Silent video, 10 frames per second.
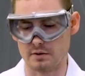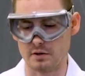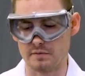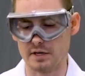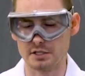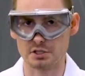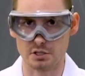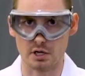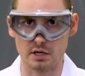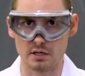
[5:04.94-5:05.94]
or a very
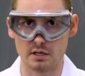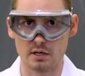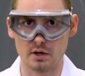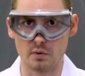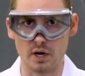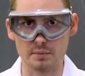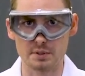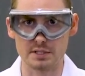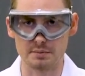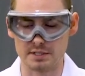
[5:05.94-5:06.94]
strong white
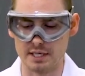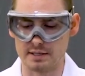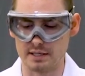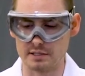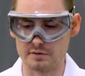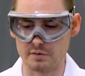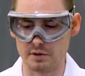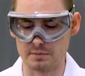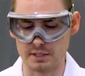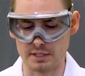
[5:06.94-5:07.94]
precipitate that has
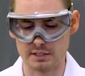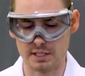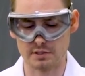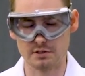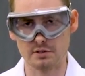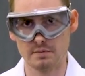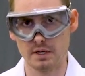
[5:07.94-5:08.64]
formed in this test tube,